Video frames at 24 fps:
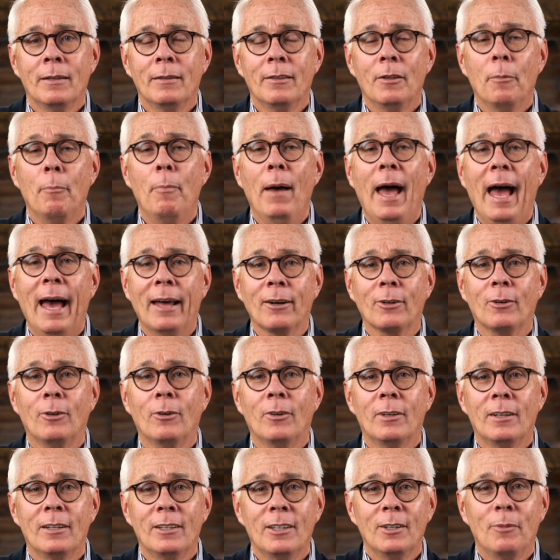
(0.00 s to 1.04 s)
the
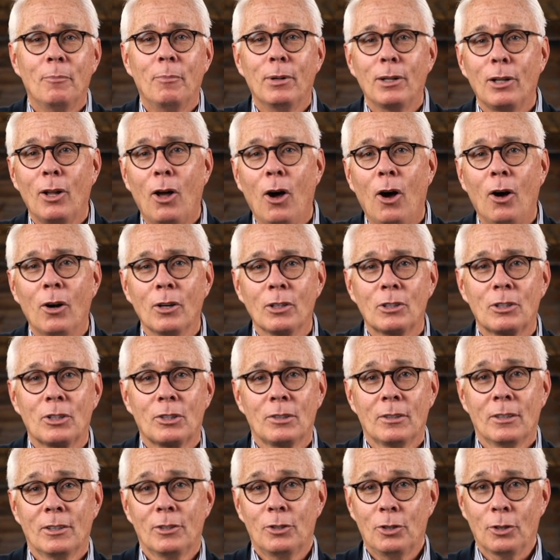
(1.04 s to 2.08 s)
battle
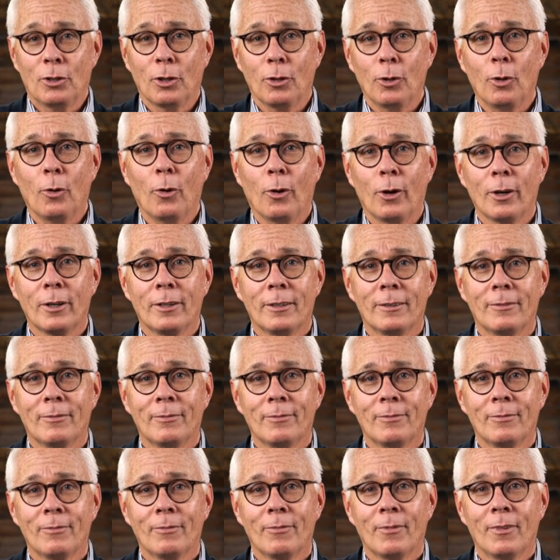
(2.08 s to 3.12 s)
belongs to the Lord.
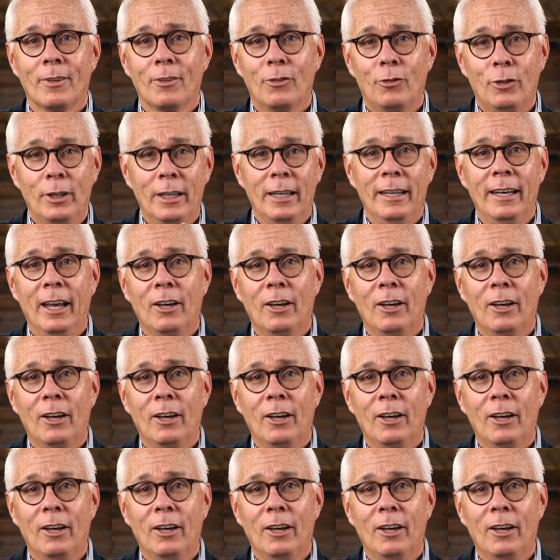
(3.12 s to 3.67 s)
See you